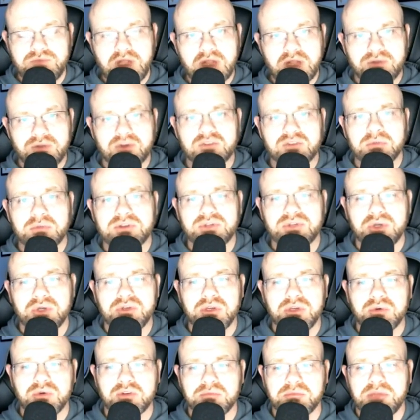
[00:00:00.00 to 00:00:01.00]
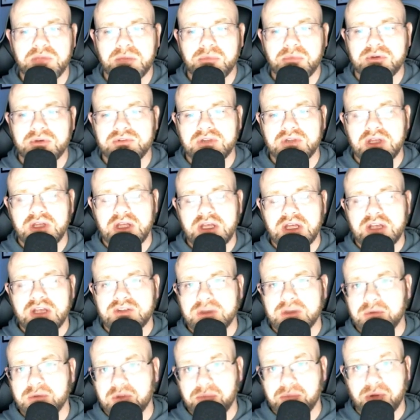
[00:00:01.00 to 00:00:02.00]
Those are my two newest members.
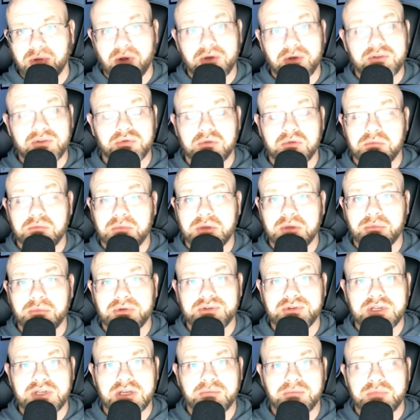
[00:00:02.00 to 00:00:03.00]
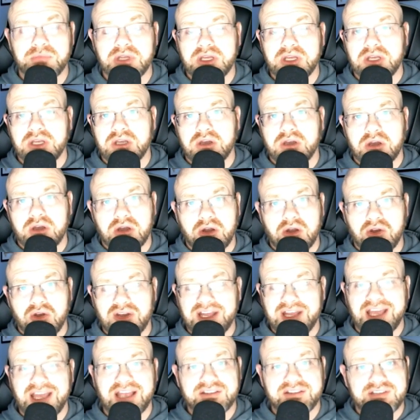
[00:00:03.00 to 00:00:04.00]
Some of the perks with membership:
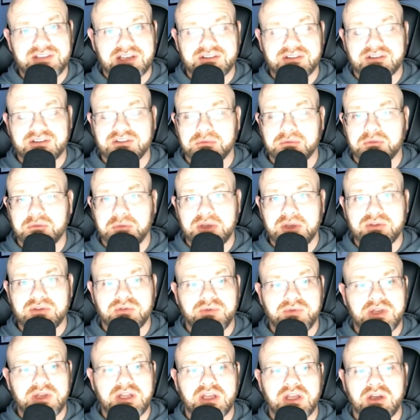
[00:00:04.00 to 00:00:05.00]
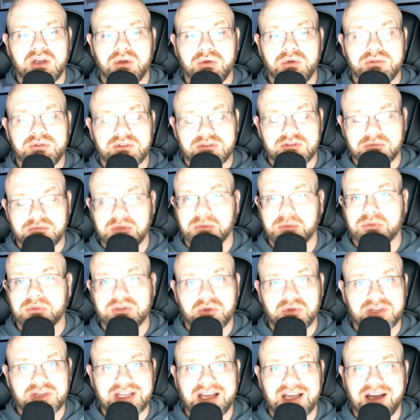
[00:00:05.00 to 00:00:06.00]
early access to some special videos, some
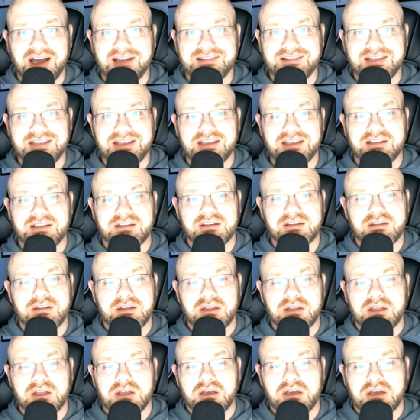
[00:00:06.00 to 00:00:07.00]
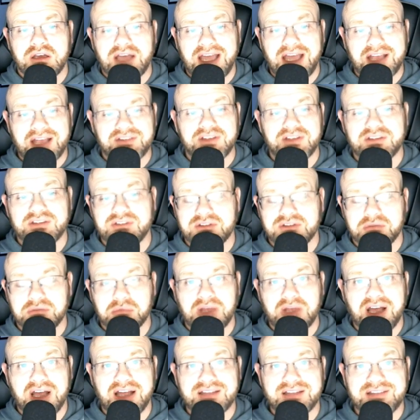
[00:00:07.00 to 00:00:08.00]
members-only content, access to some
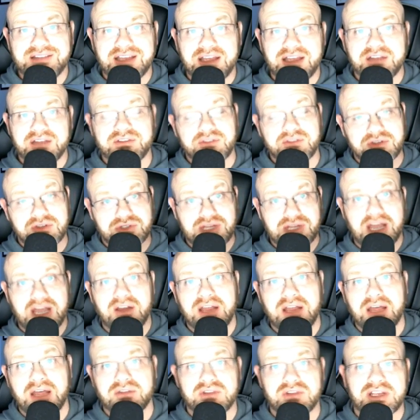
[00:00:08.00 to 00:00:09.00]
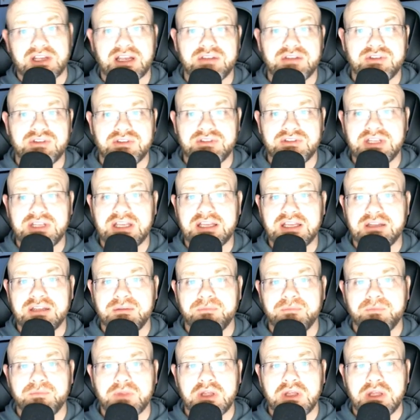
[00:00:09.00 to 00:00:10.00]
contests, the shout-outs like I just did.
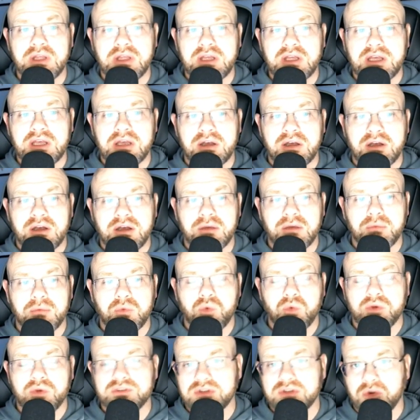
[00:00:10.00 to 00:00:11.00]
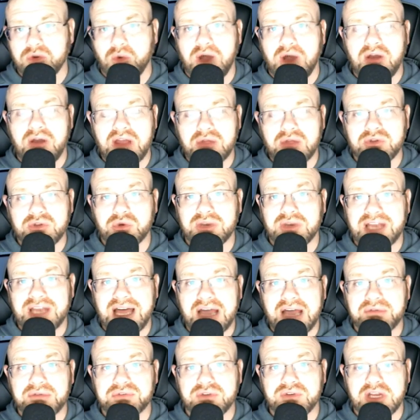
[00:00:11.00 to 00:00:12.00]
Once in a while, I'll do a
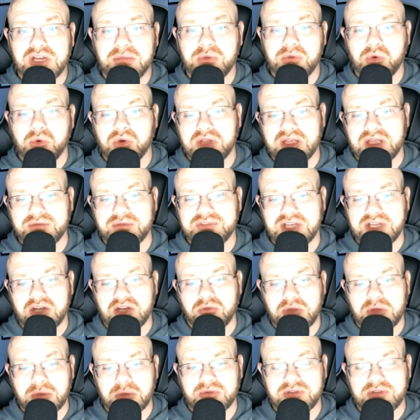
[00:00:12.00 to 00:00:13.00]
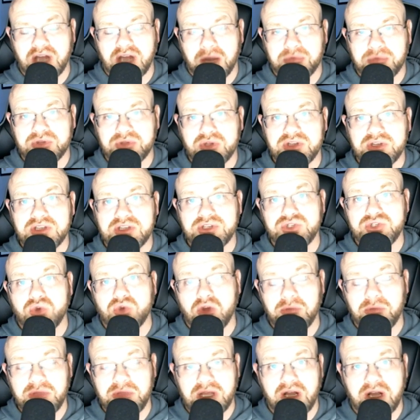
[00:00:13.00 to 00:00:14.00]
live stream, and we'll give channel members the opportunity to
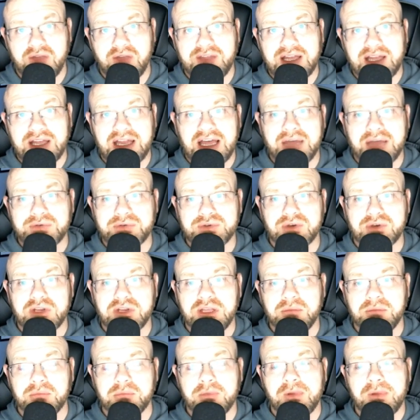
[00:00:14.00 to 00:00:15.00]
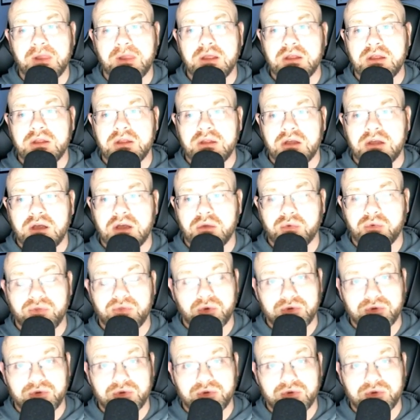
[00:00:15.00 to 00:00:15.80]
join me on that live stream through